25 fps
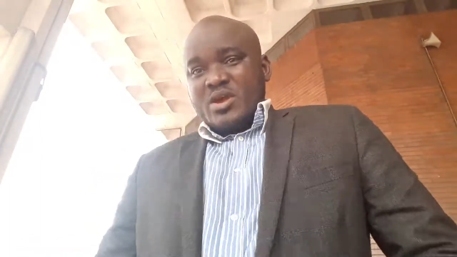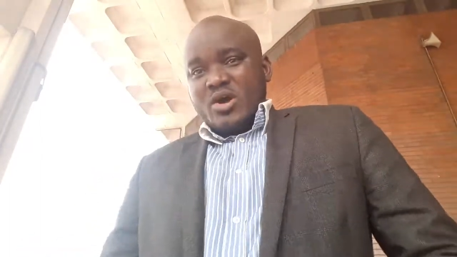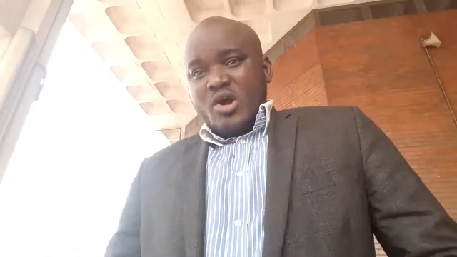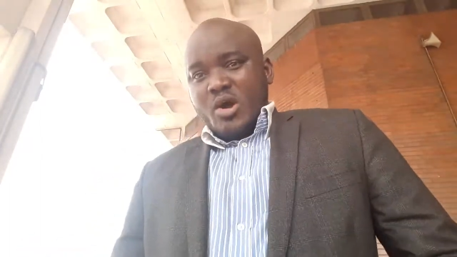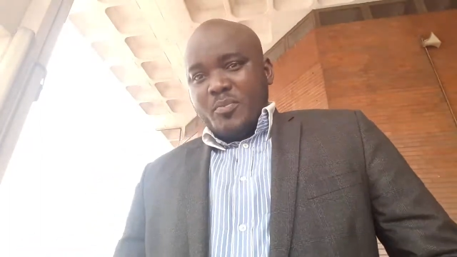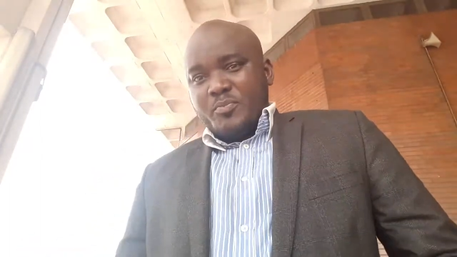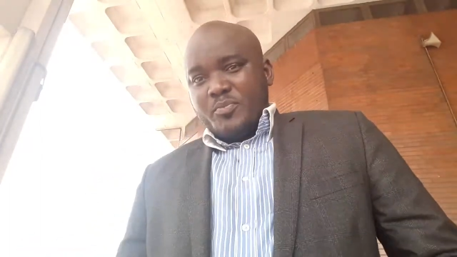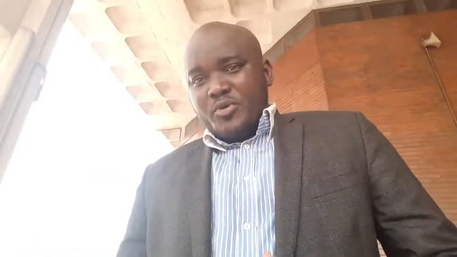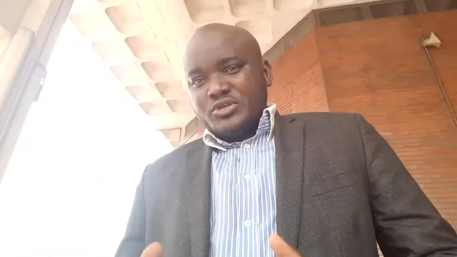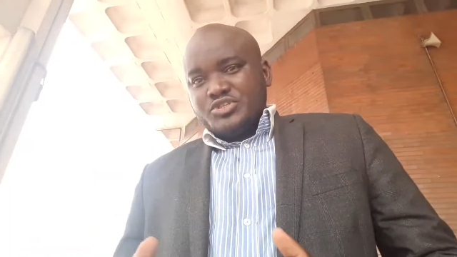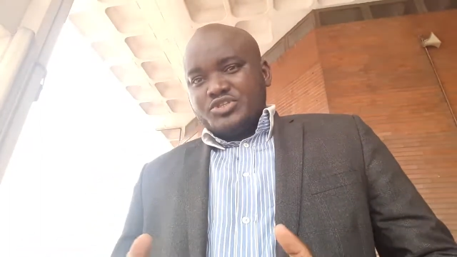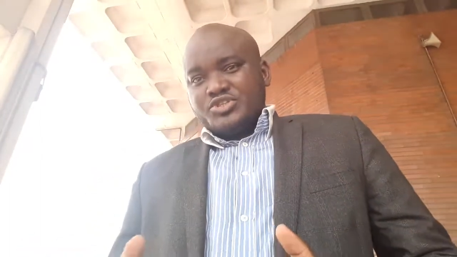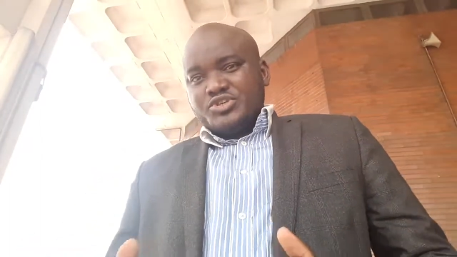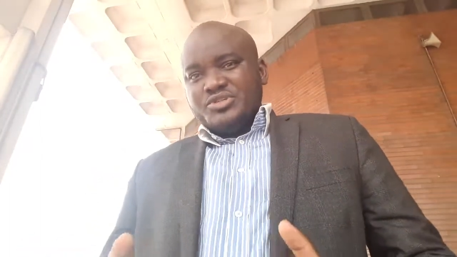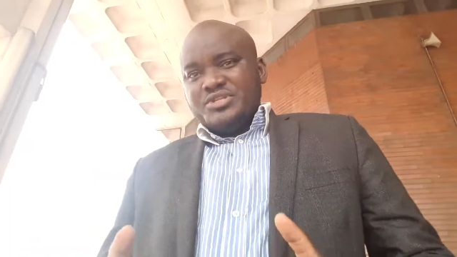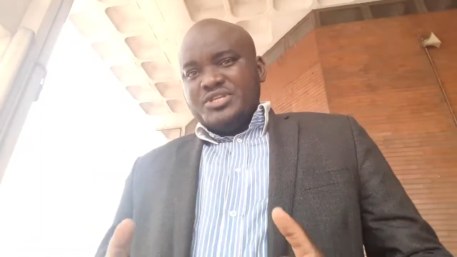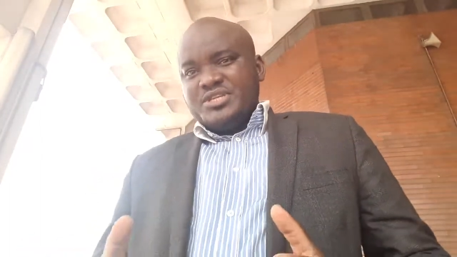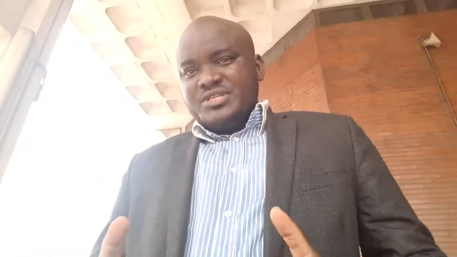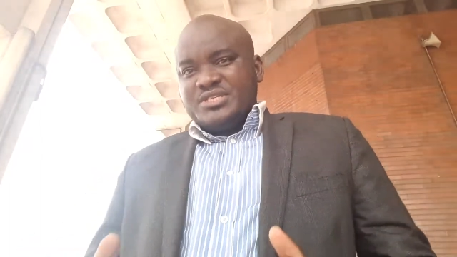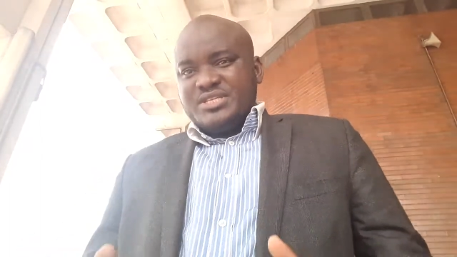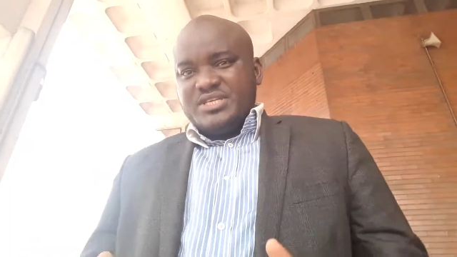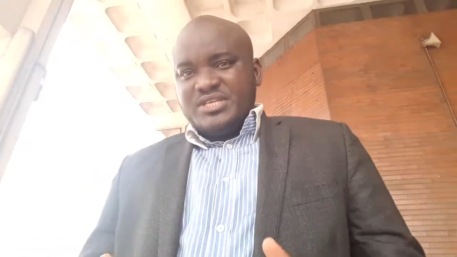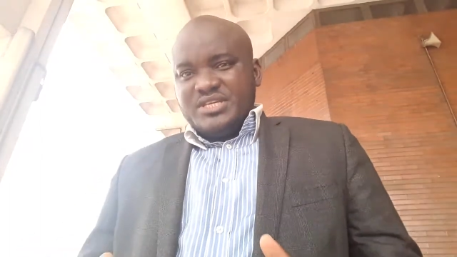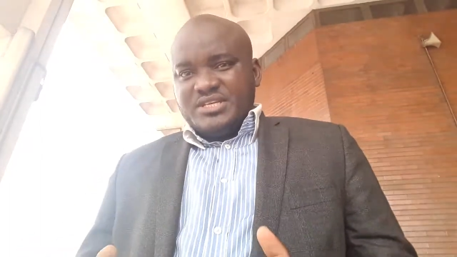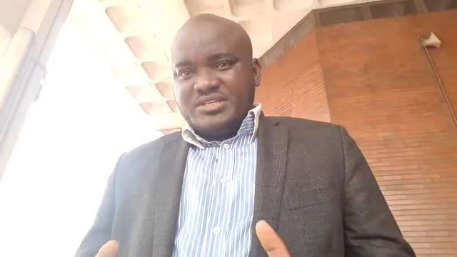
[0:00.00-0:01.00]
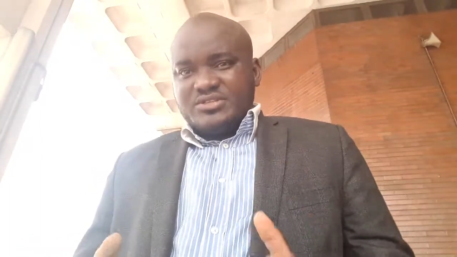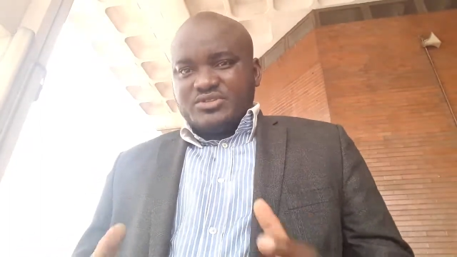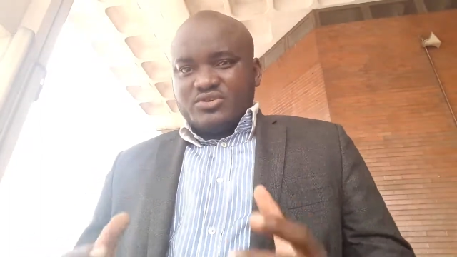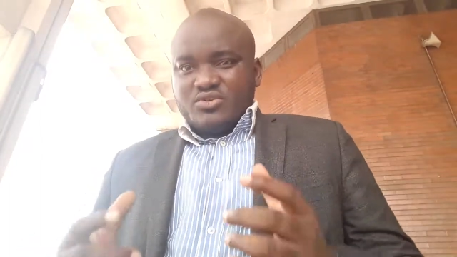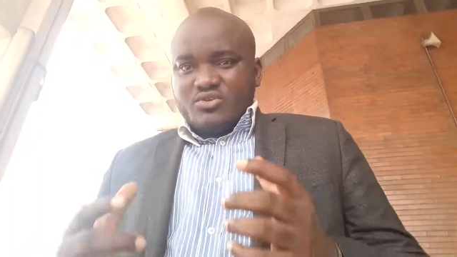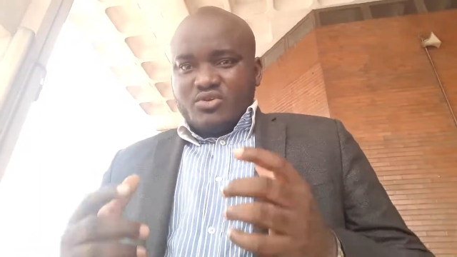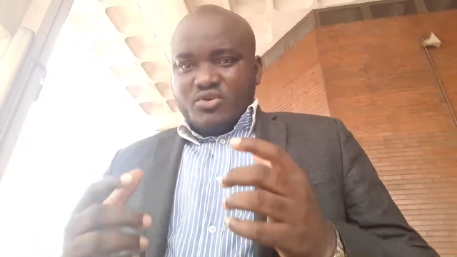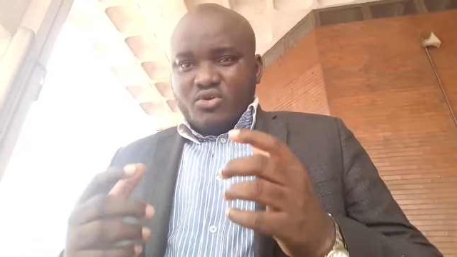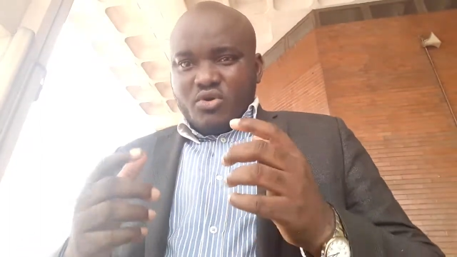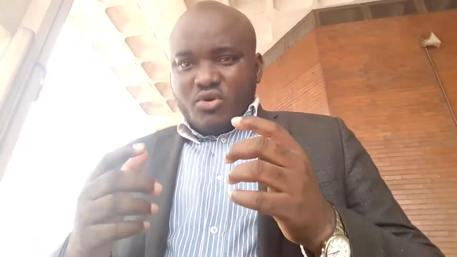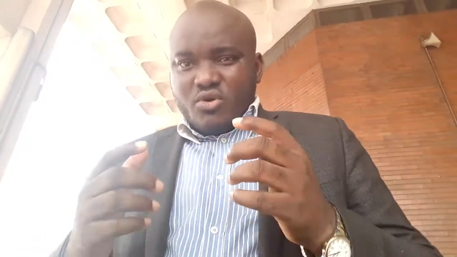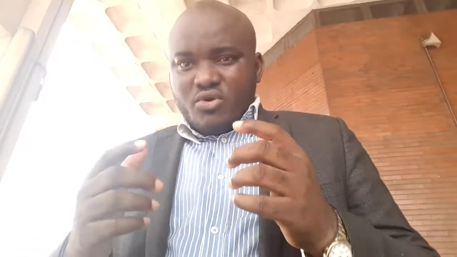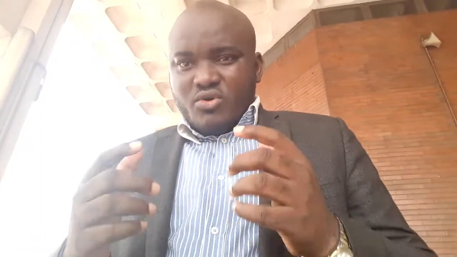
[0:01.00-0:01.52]
opportunity to
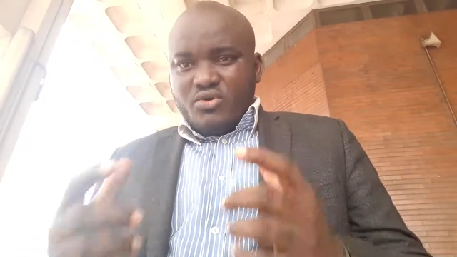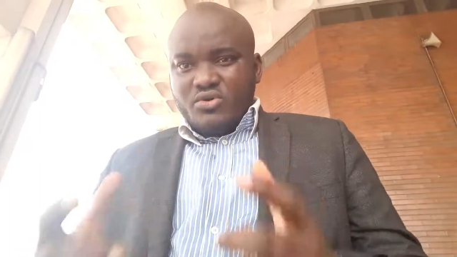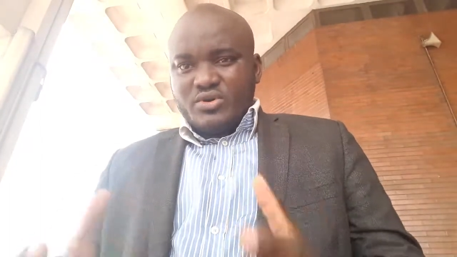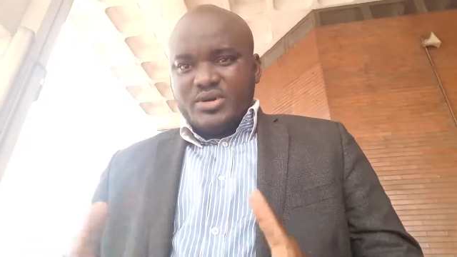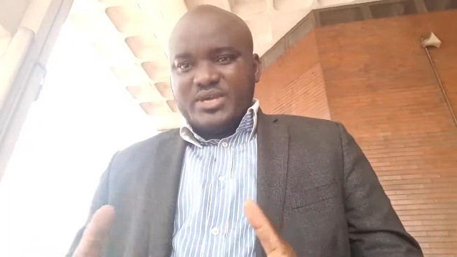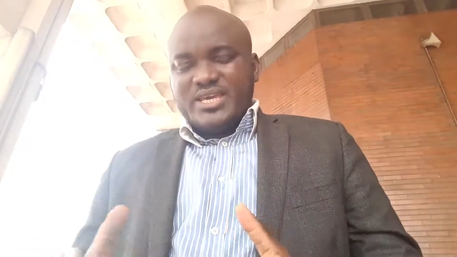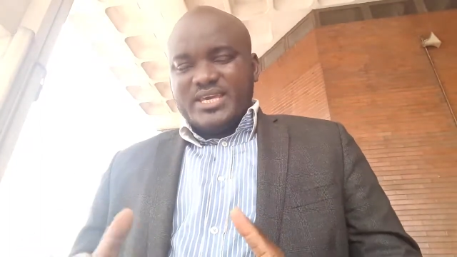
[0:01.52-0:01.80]
go